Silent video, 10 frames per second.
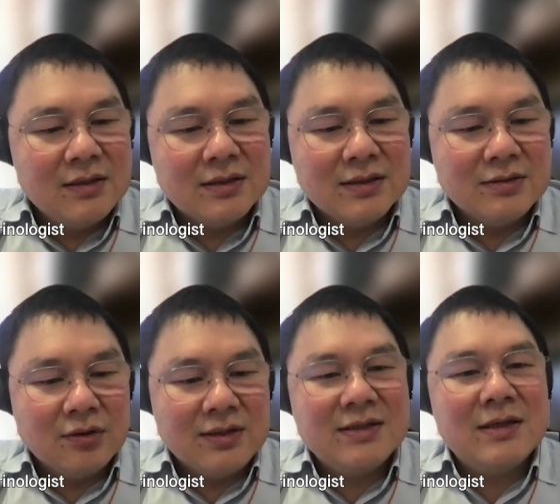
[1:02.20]
does
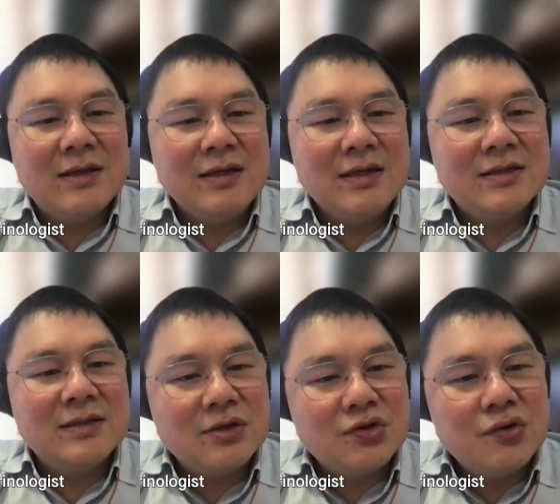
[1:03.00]
not necessarily need
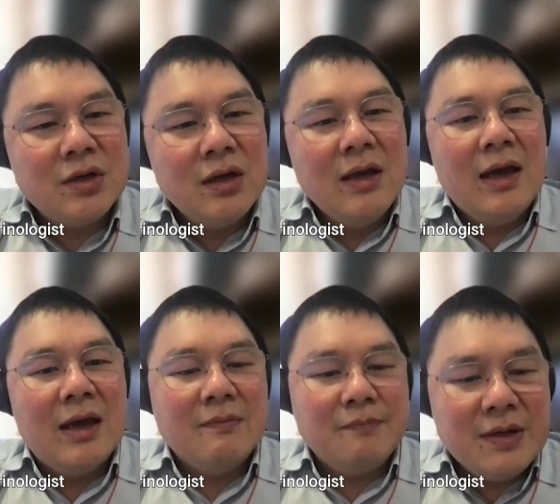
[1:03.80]
surgery,
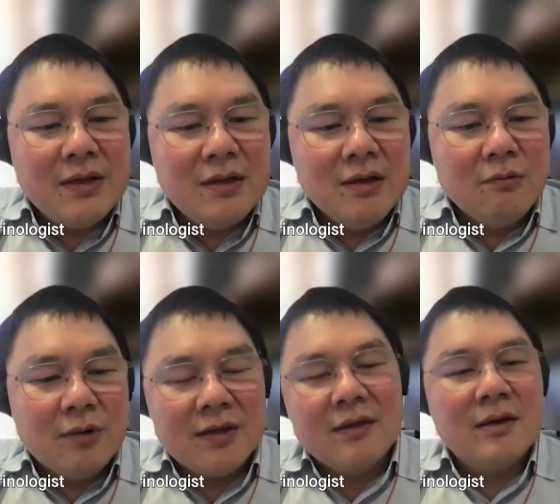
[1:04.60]
and B,
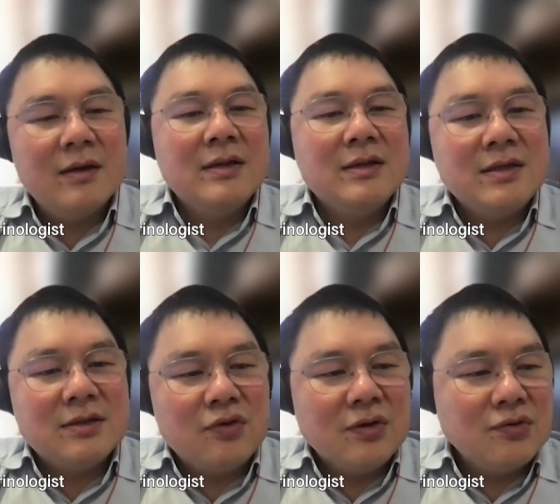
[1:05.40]
whether these
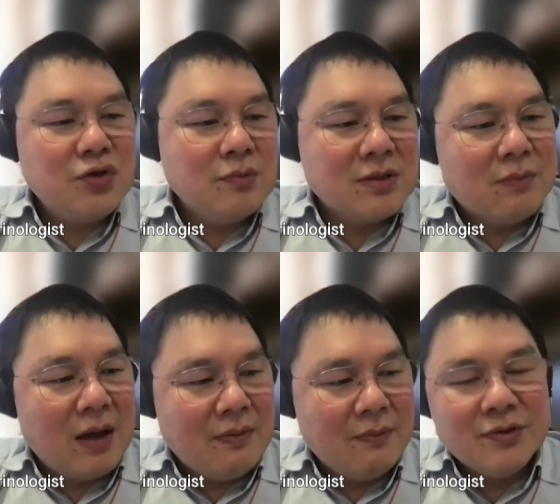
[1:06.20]
adrenal tumors
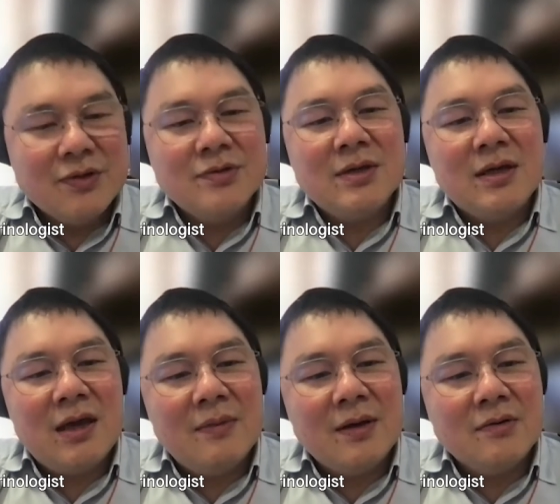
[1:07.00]
might be producing
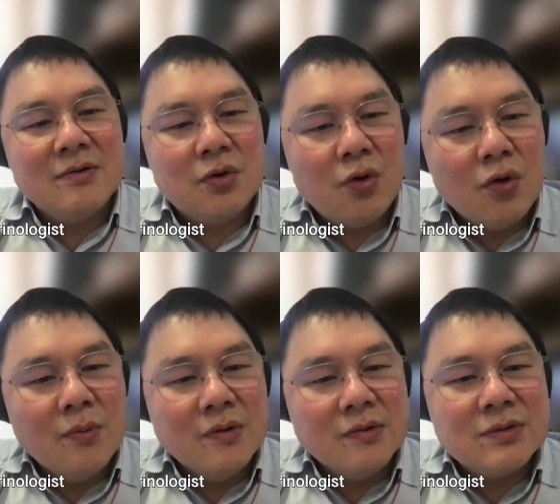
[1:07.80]
chemicals,
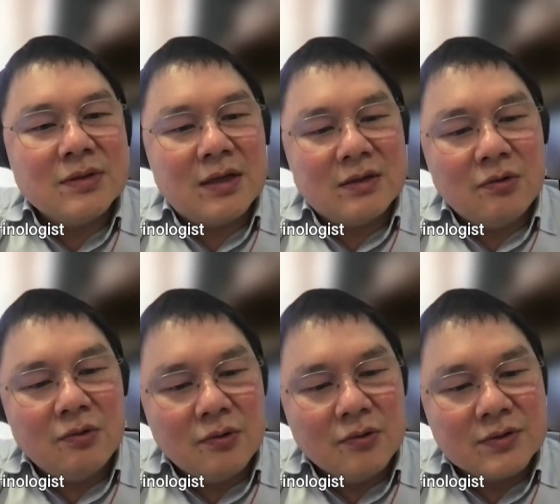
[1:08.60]
hormones that
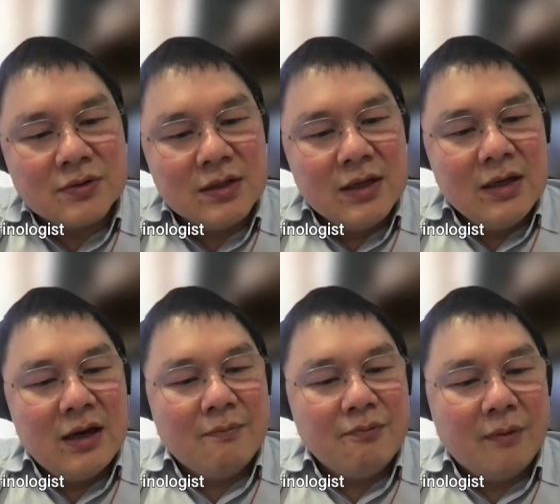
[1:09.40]
cause
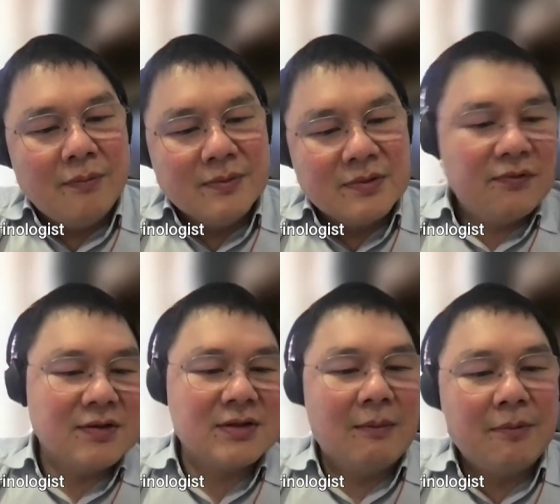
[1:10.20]
problems, for
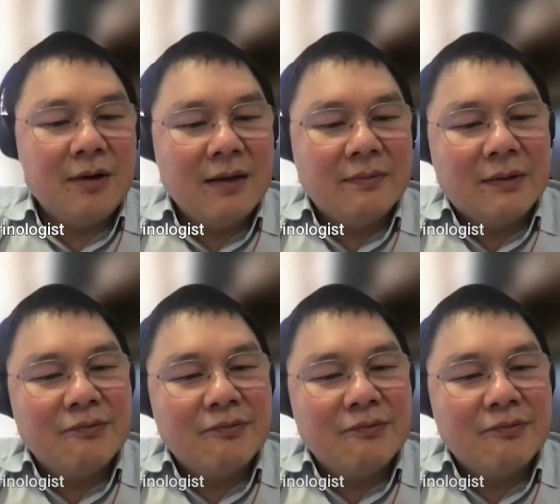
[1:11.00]
example, high blood